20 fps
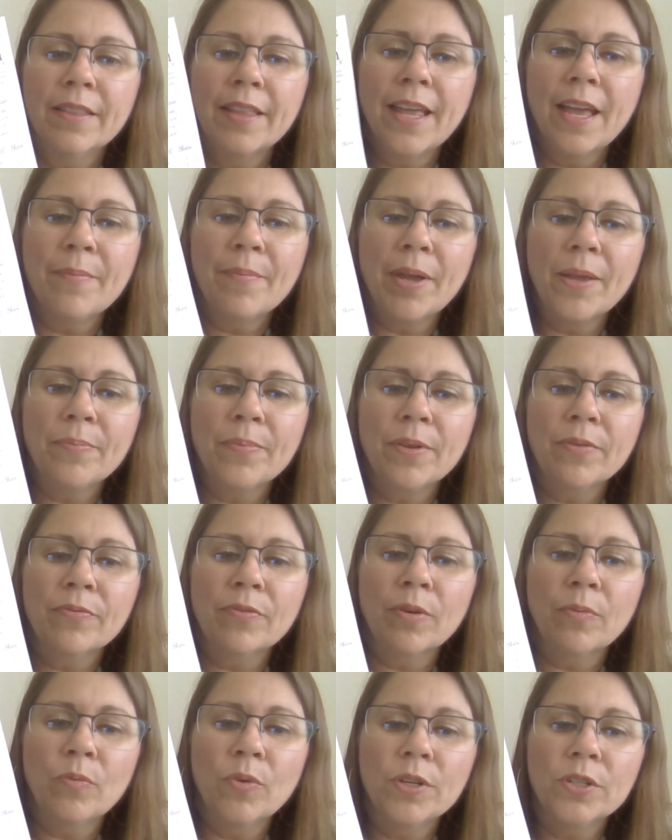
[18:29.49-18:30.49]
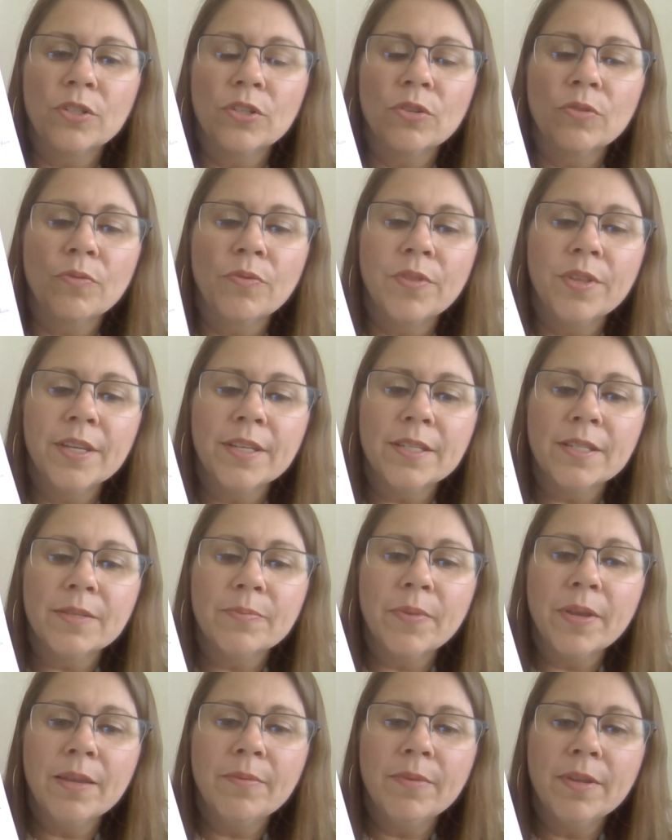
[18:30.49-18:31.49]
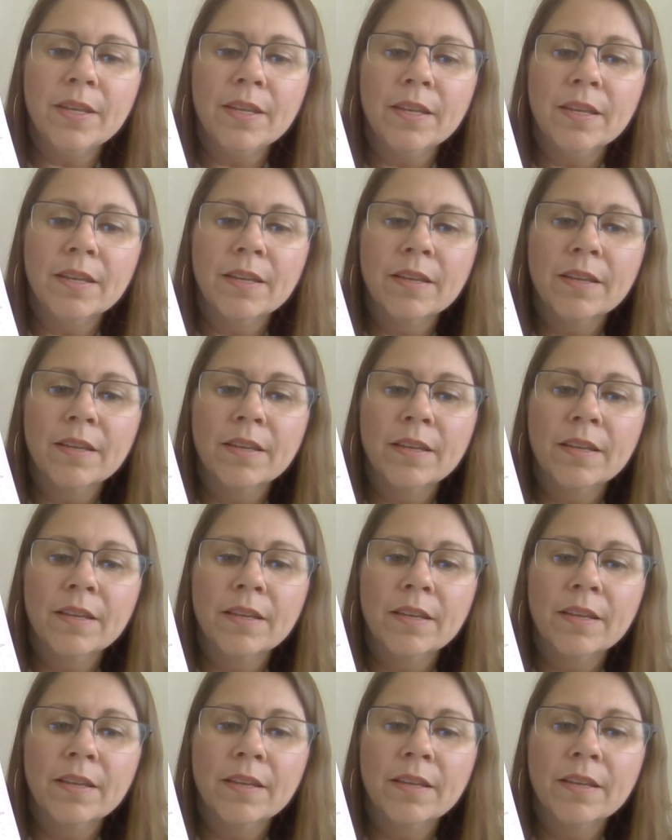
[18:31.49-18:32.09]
that might be from one too. This maybe,